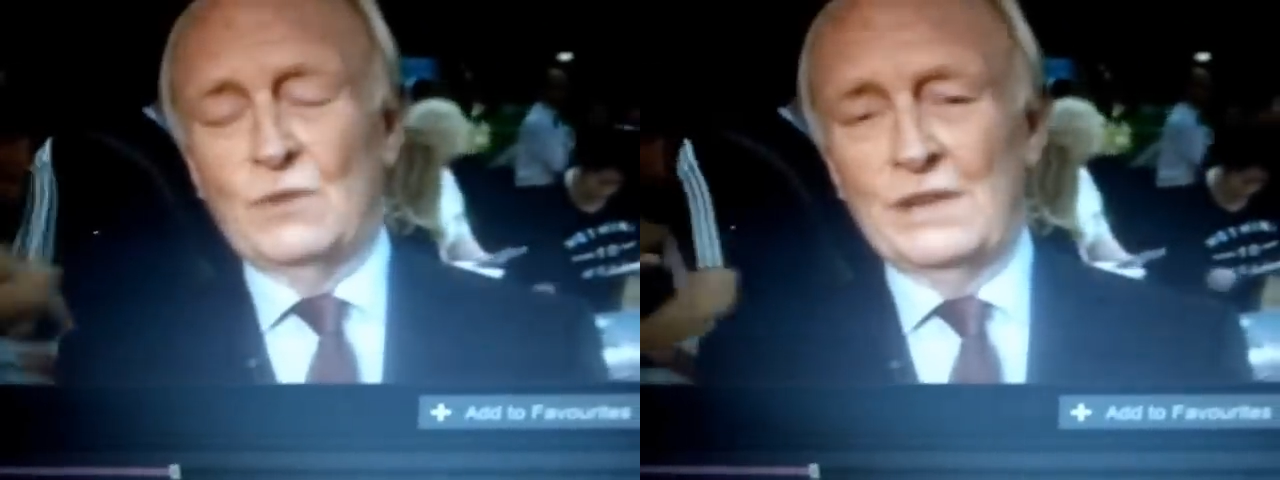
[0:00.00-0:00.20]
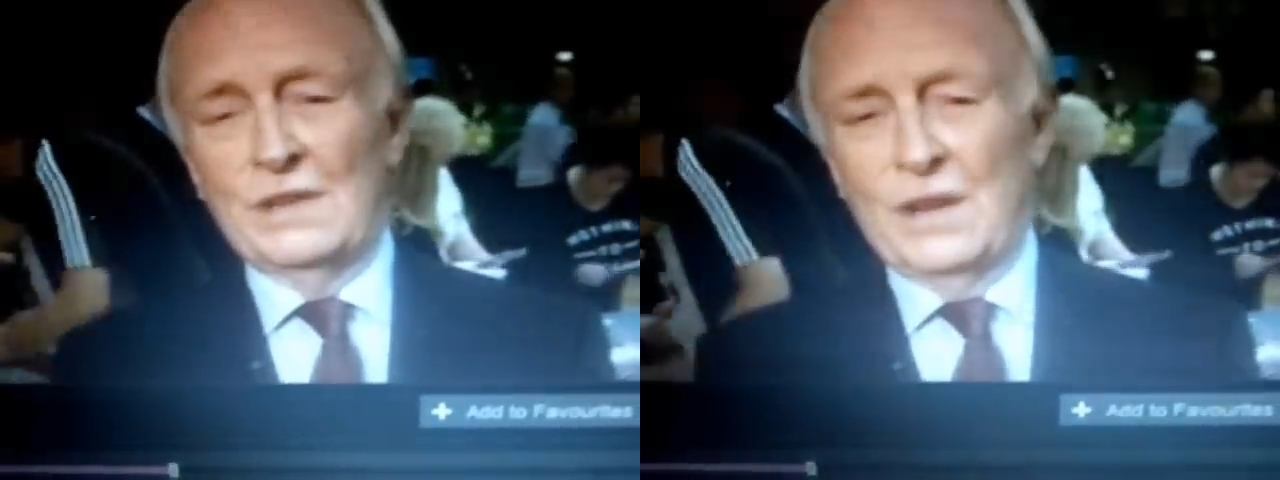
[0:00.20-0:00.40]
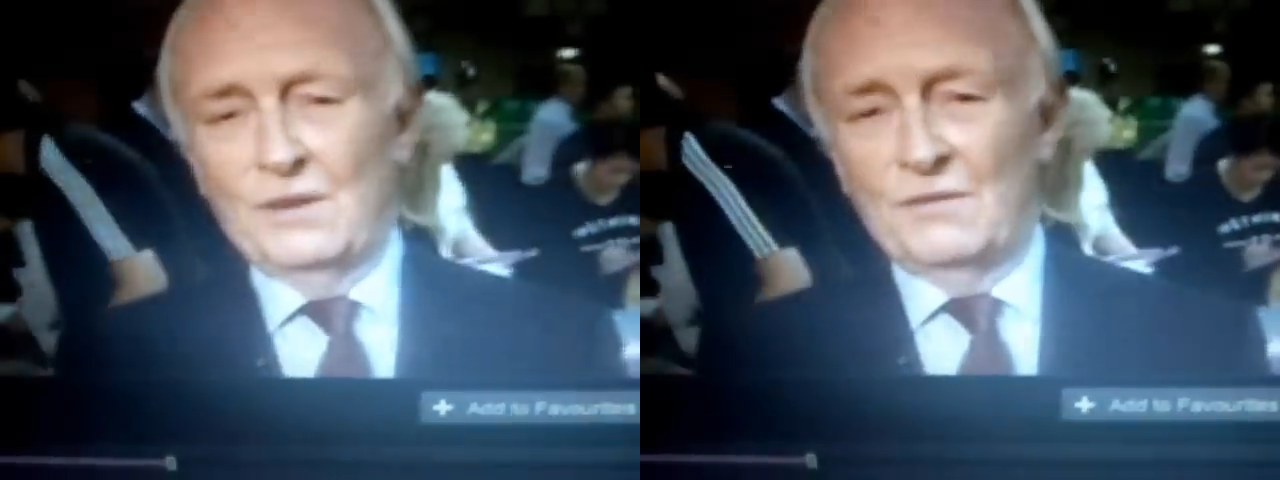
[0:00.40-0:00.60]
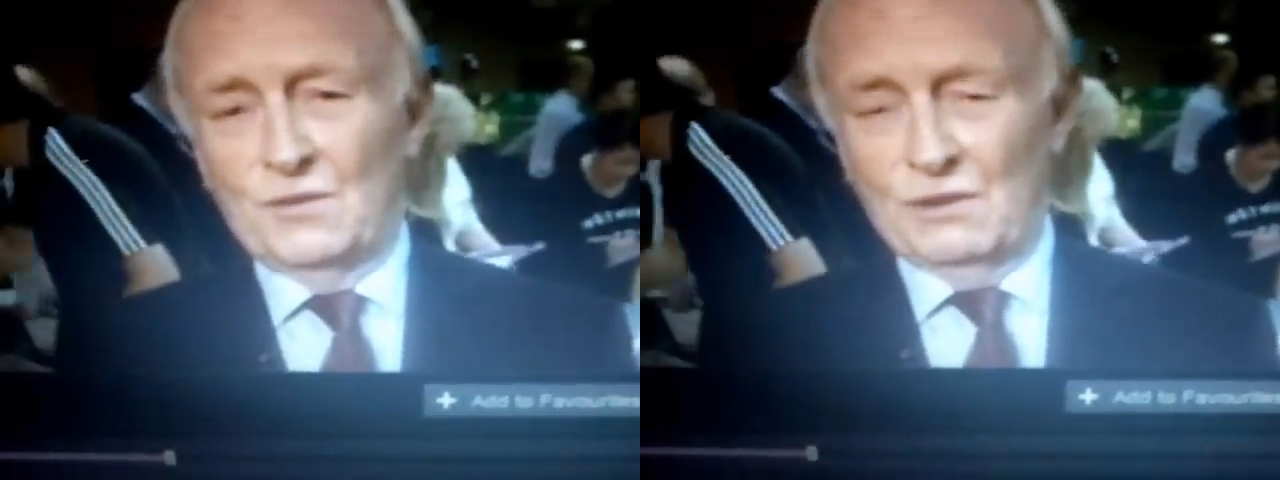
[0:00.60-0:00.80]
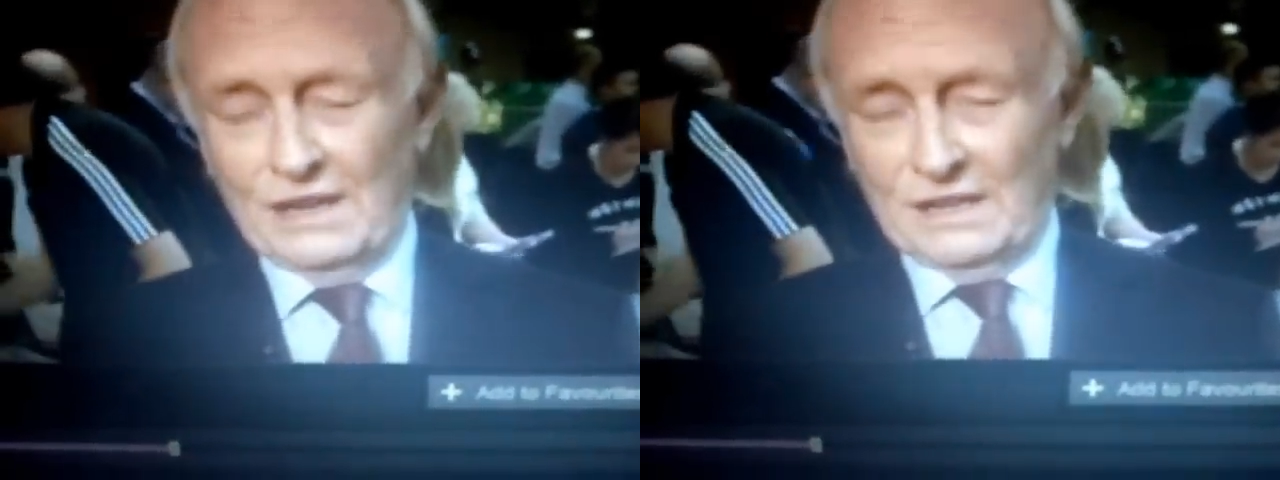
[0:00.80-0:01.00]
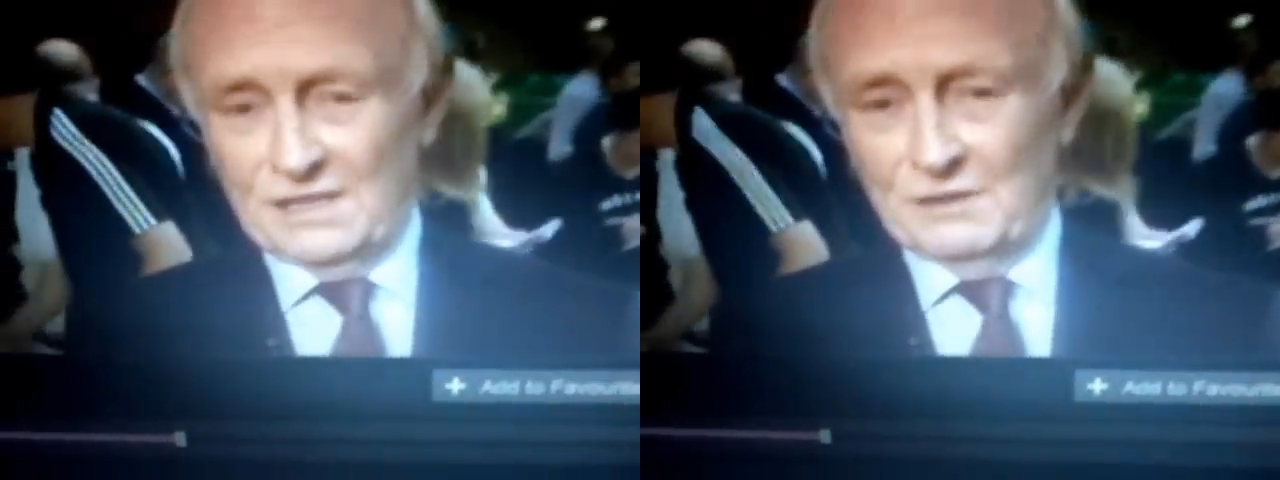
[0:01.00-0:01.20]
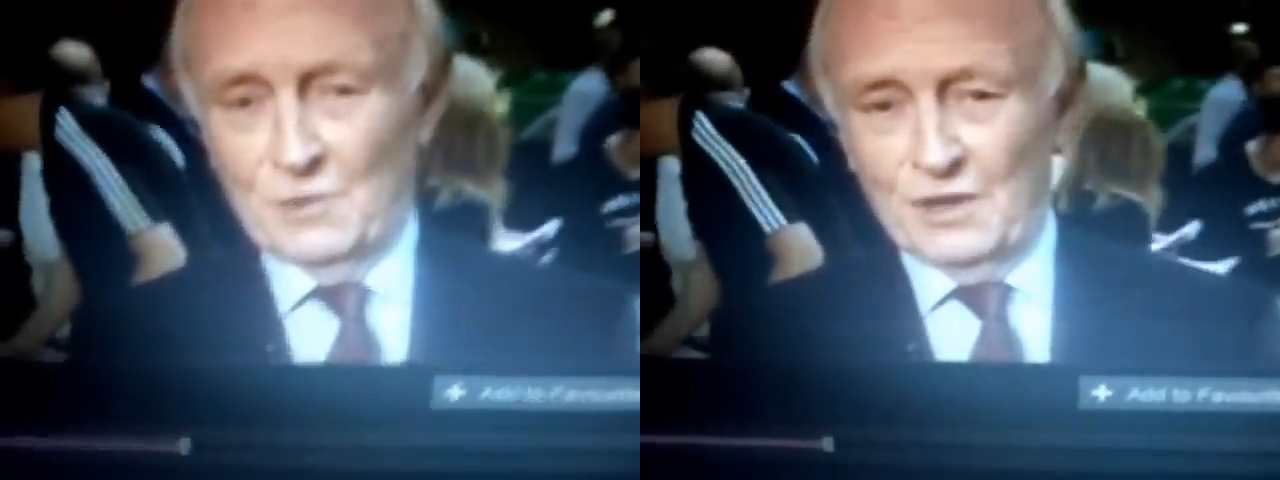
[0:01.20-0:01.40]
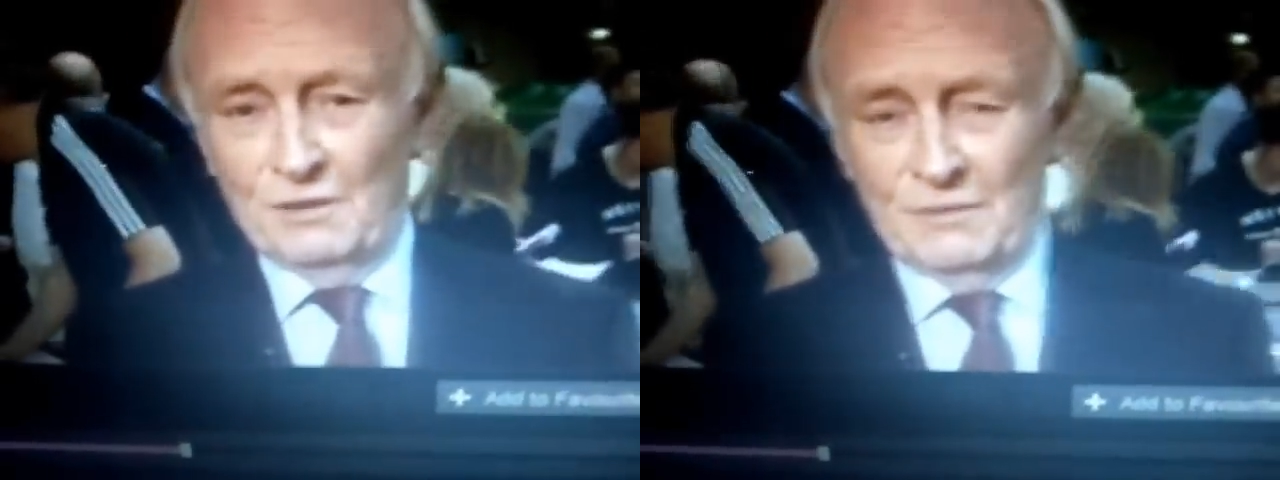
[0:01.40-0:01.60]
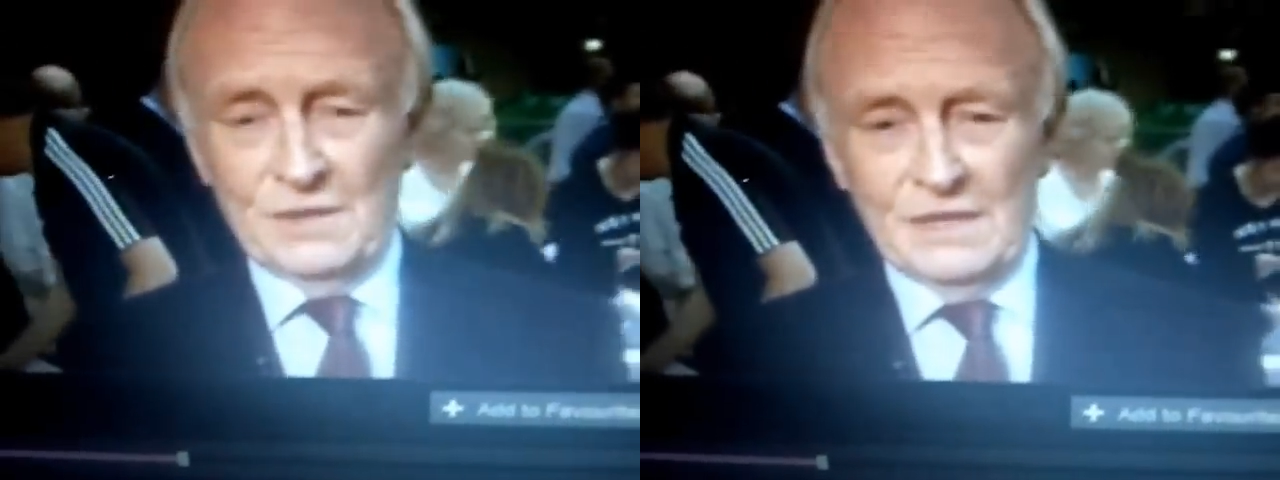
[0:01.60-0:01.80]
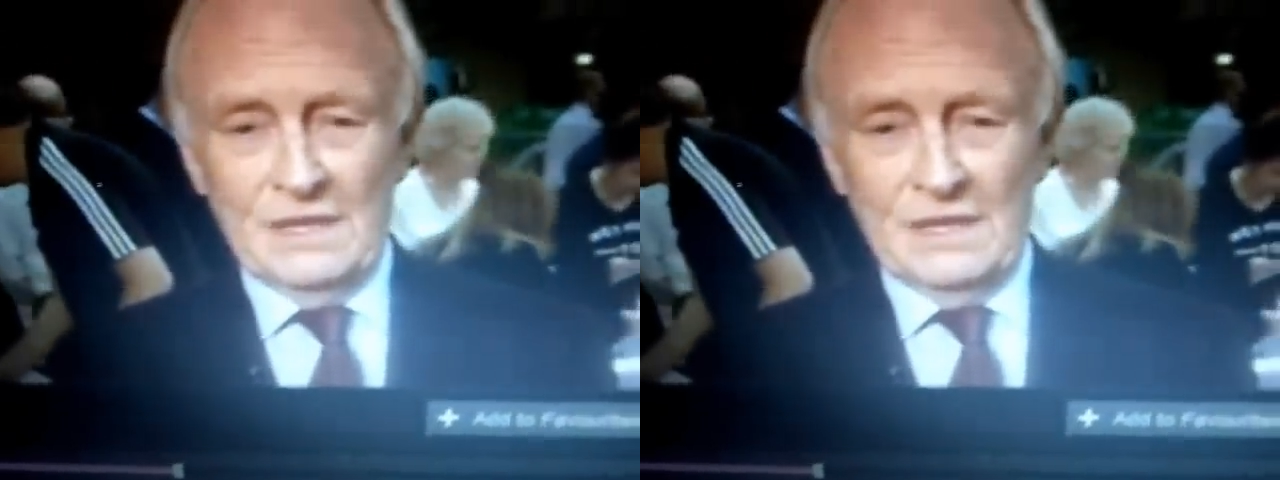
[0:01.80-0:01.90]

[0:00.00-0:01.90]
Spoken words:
one of great disappointment,